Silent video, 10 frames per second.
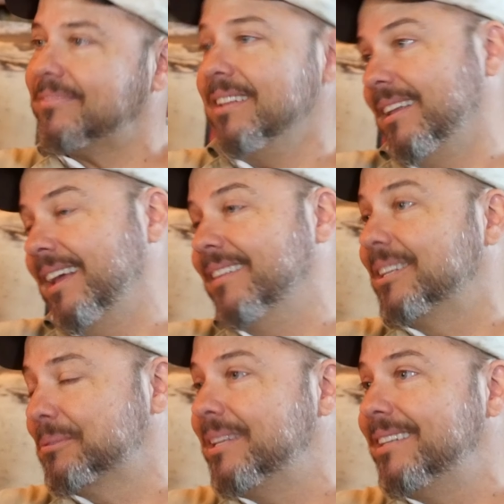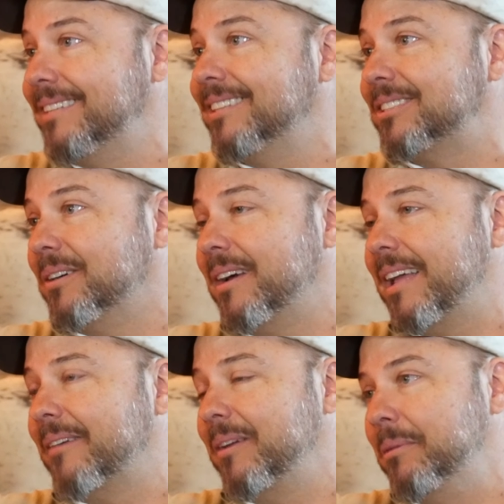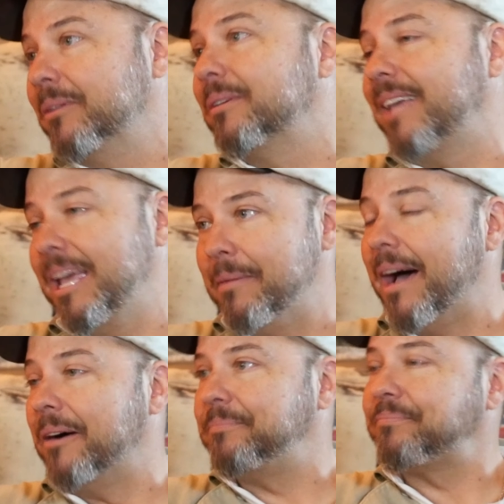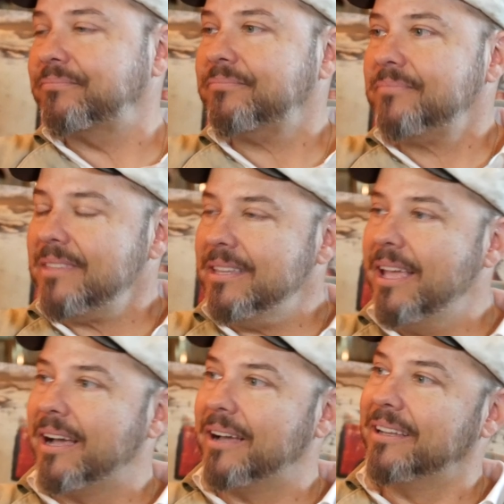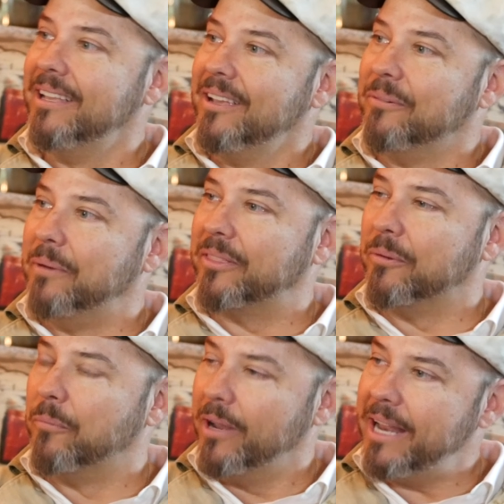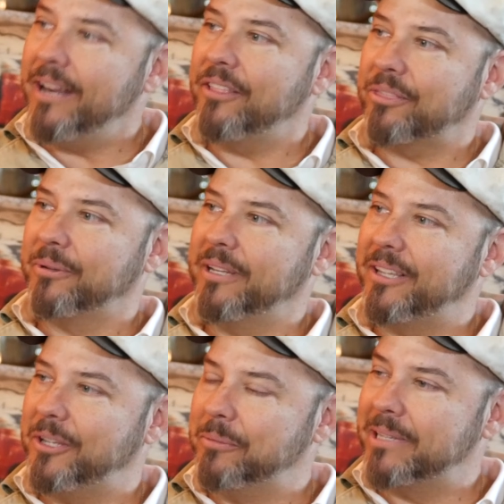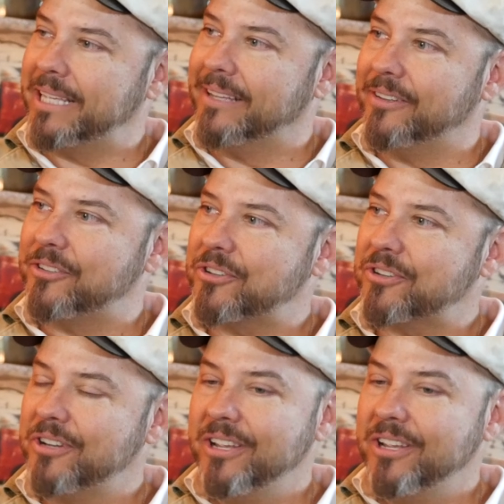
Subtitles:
And that's what they did. So Harry Miller came out with a 183 cubic inch